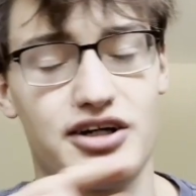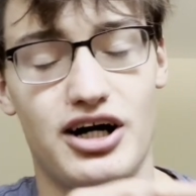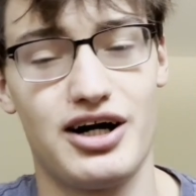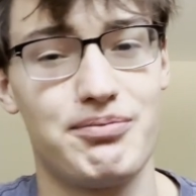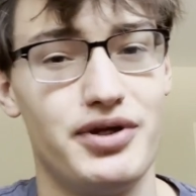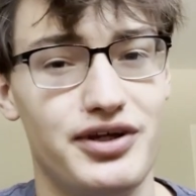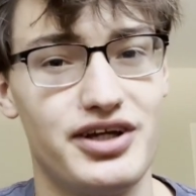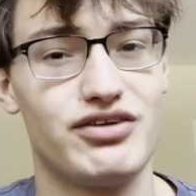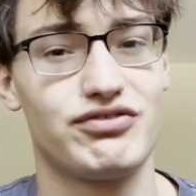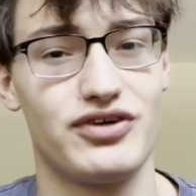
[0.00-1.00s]
copying
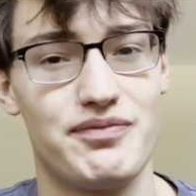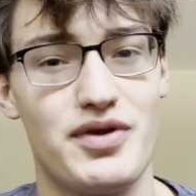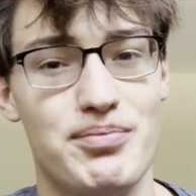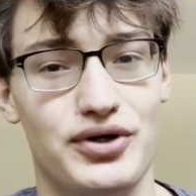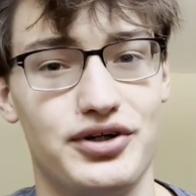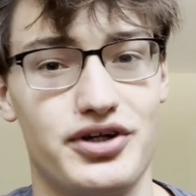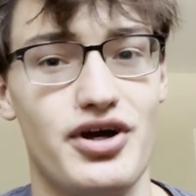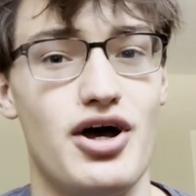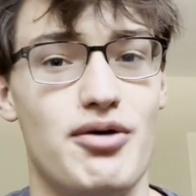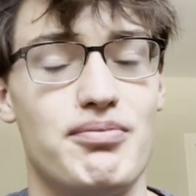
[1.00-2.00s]
it from the book,
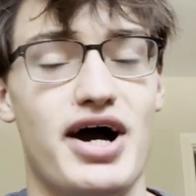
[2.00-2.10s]
but